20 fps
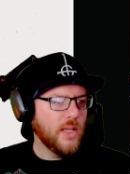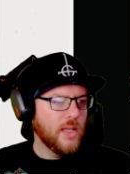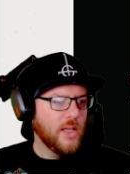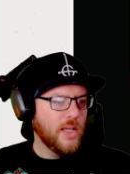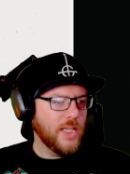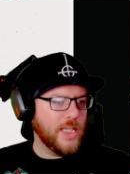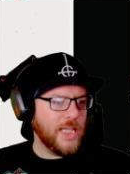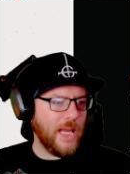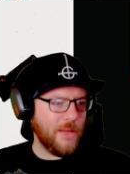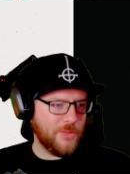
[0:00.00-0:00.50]

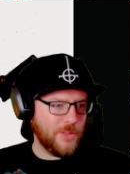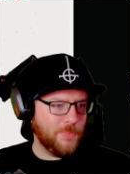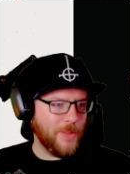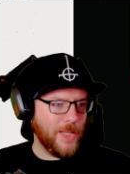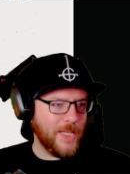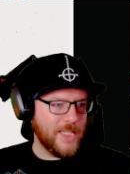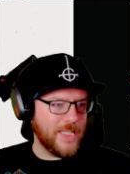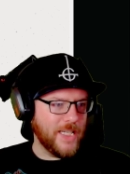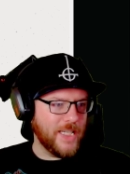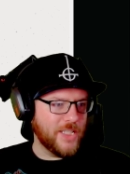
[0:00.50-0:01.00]
Caps
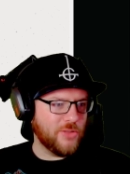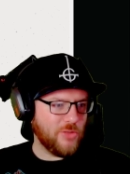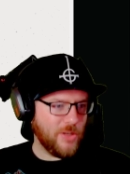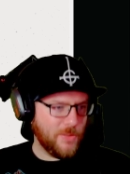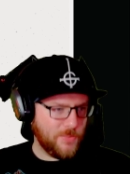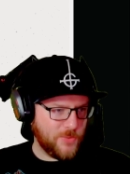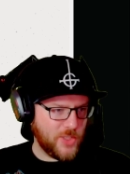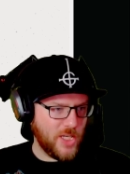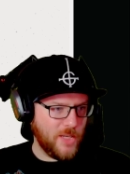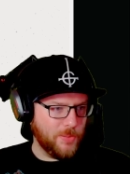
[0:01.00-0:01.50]
aplenty,
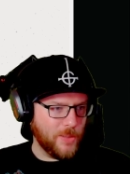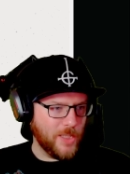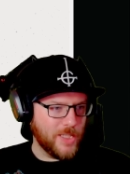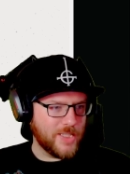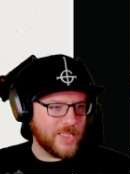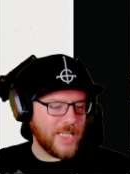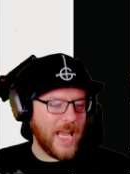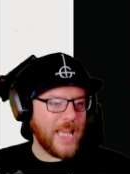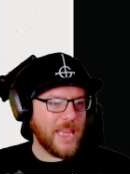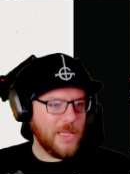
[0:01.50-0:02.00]
script
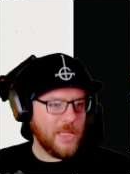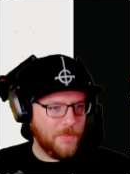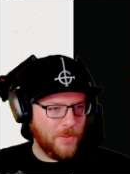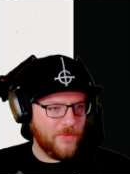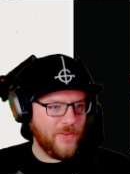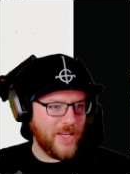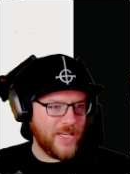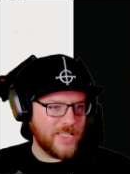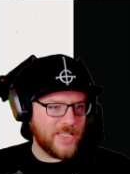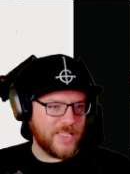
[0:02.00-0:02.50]
surplus, and the
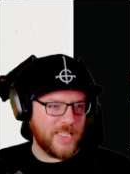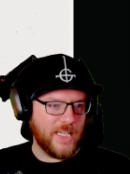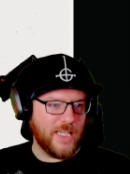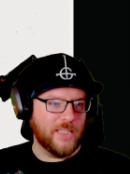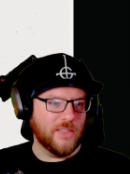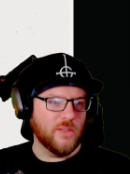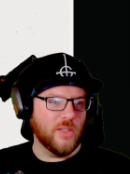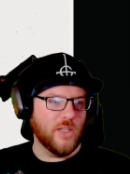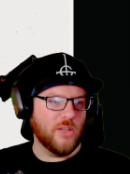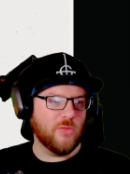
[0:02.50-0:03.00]
purveyor
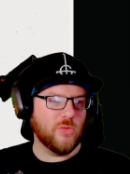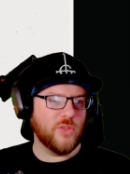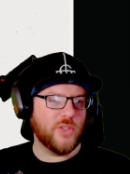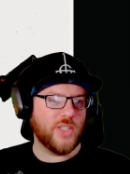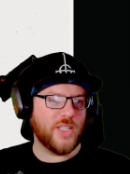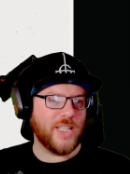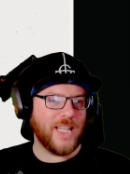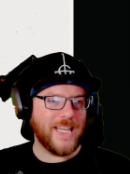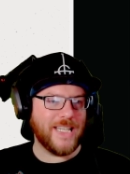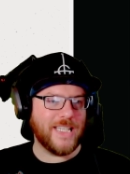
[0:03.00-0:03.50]
sale are all
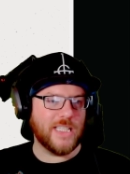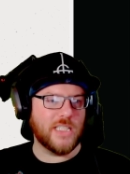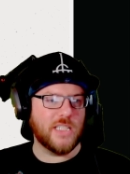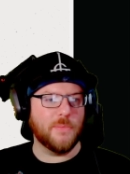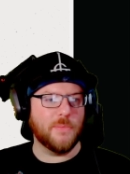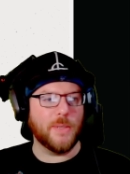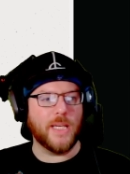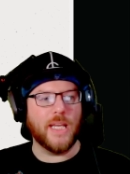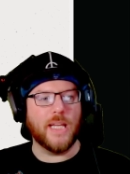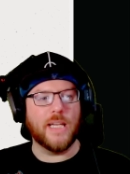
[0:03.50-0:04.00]
slated to
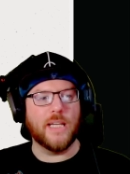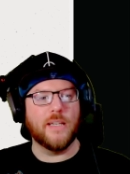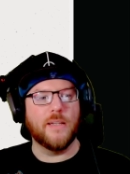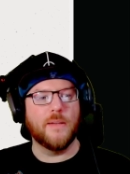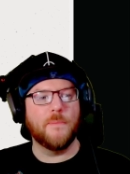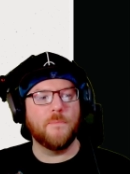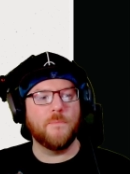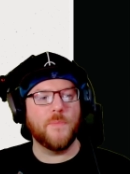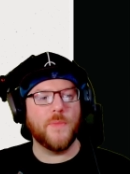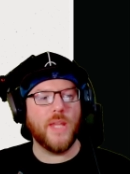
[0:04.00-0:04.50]
begin
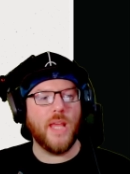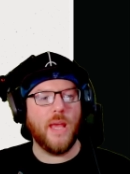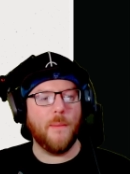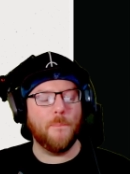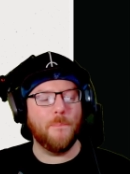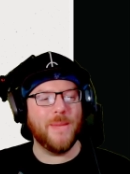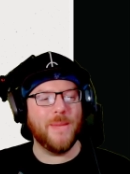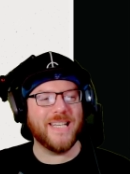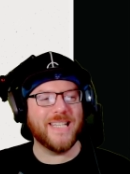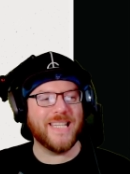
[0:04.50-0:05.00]
at
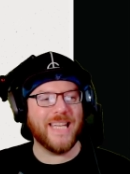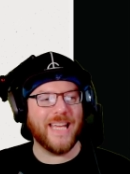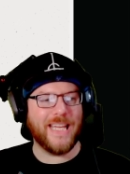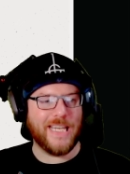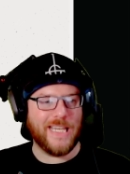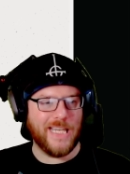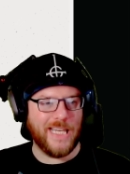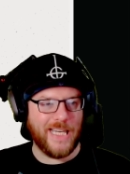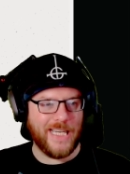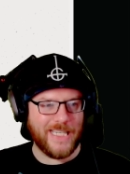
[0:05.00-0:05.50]

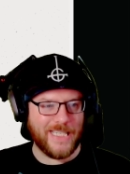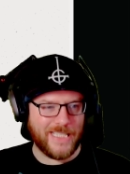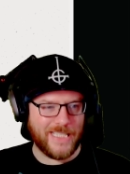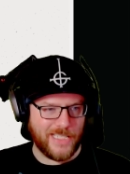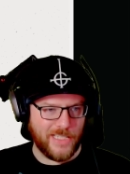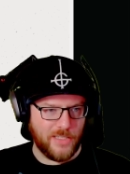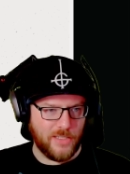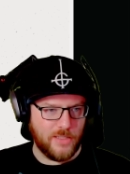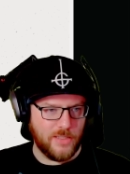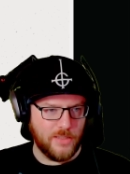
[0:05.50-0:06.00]
midday
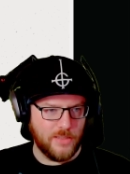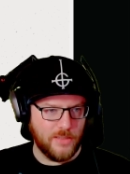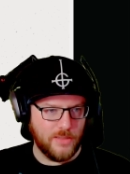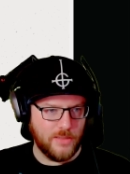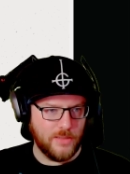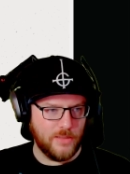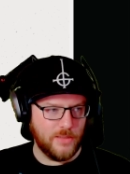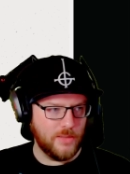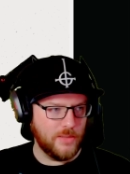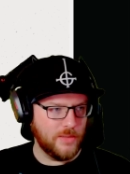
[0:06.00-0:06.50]
Eastern
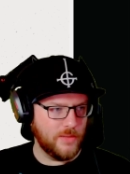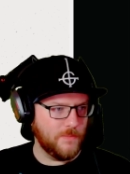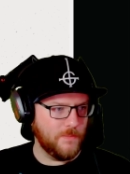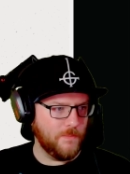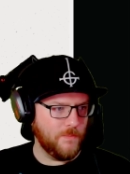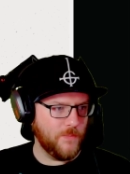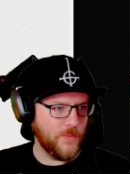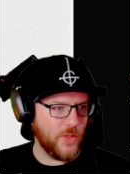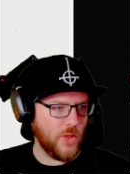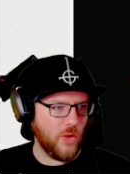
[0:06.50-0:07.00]

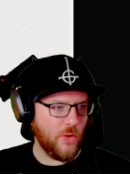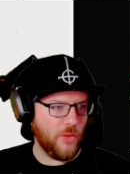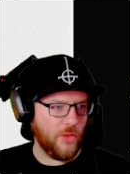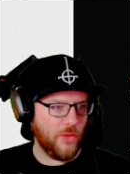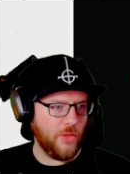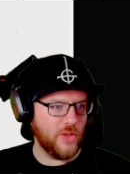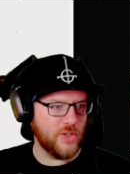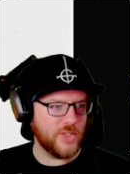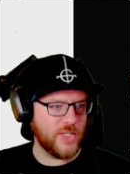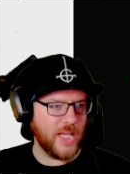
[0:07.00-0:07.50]
on
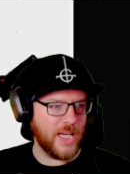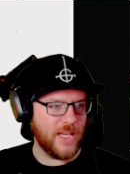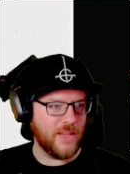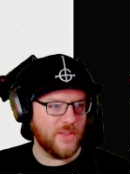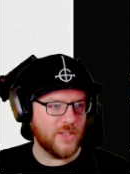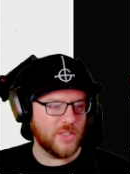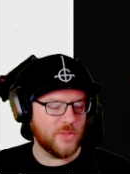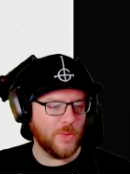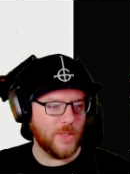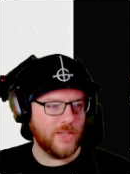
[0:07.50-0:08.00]
Thursday,
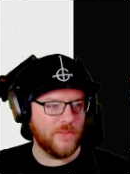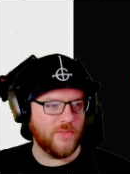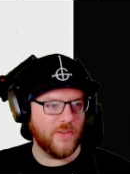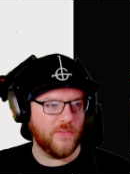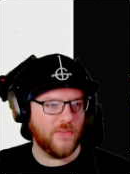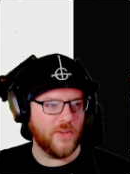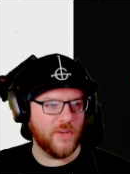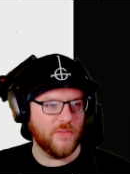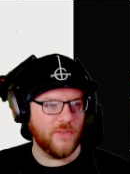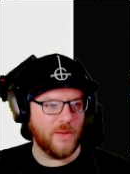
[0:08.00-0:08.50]
the
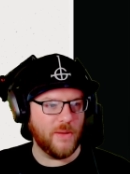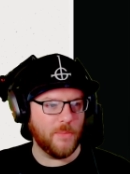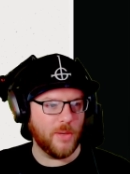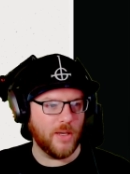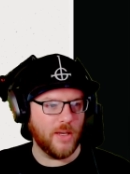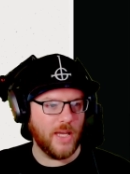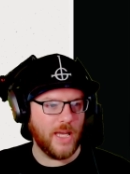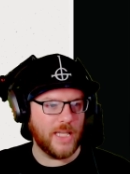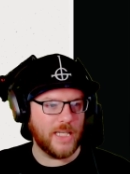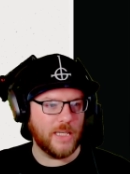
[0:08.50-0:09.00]
25th of
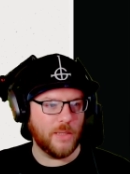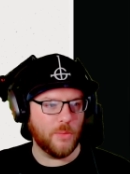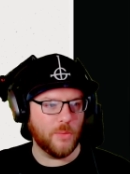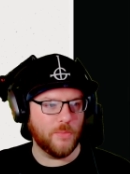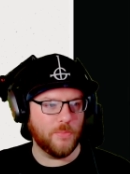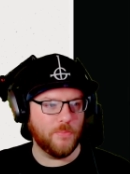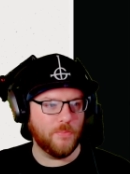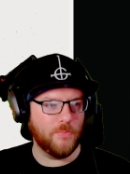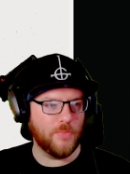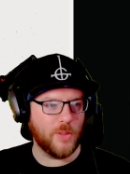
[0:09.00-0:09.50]
November, and they
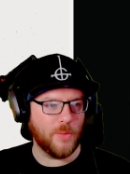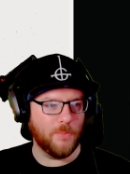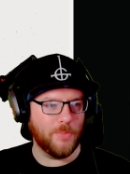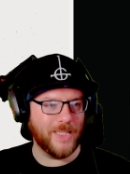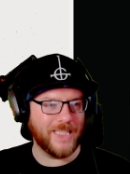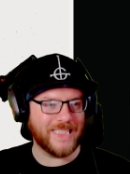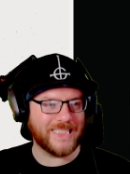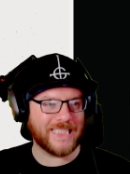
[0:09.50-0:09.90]
will complete